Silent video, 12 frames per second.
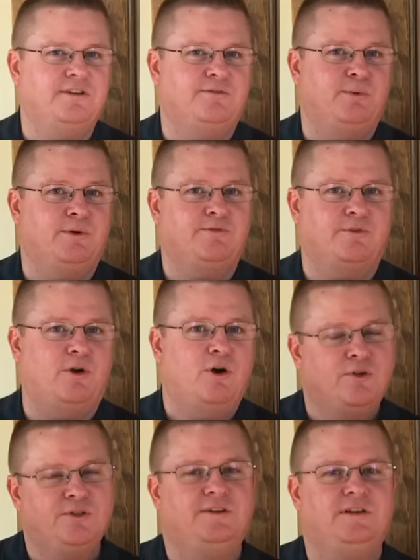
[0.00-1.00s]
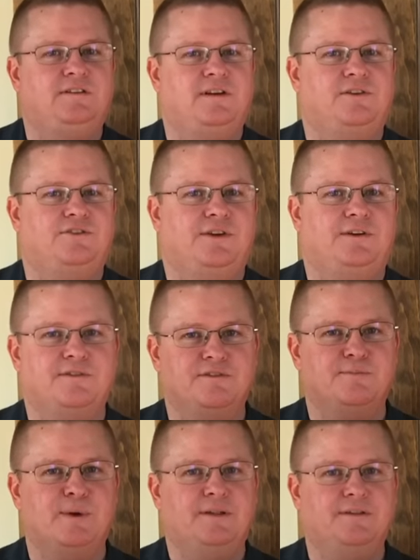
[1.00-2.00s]
Facebook for all the details later
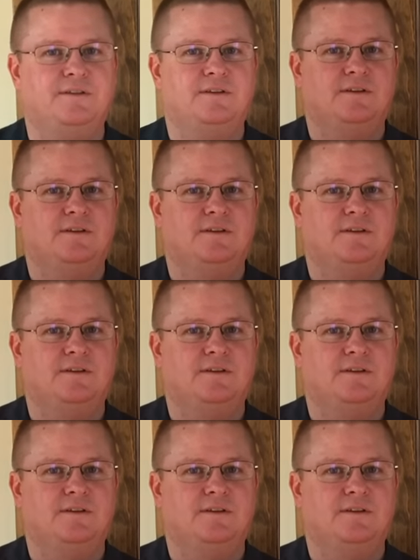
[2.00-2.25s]
this month.